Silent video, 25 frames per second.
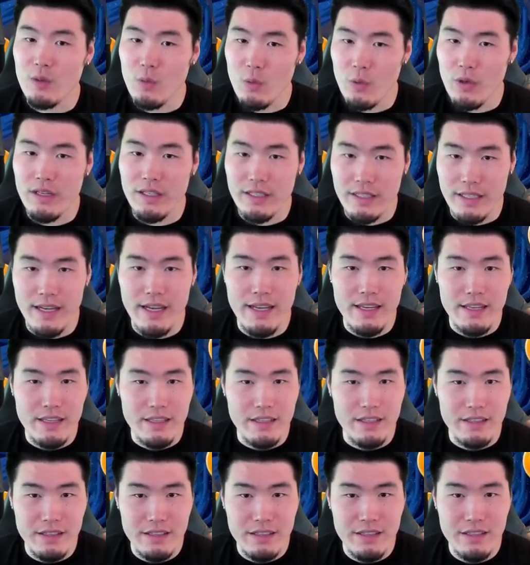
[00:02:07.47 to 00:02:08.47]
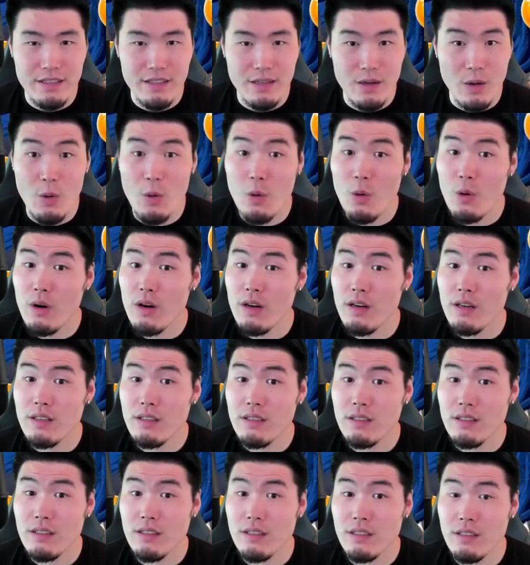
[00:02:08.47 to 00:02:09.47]
one guy here, or
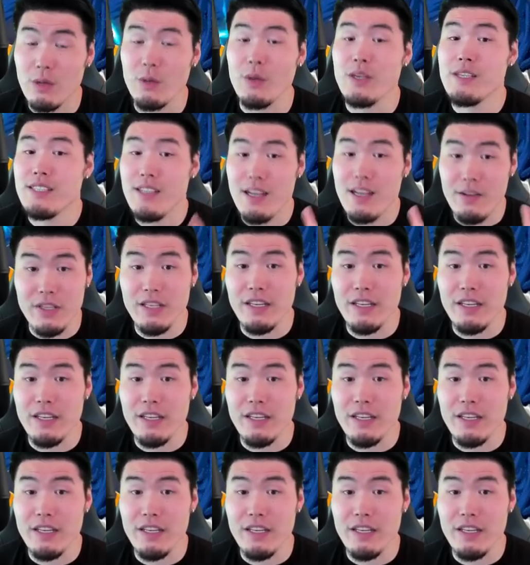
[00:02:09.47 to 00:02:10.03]
no, he's definitely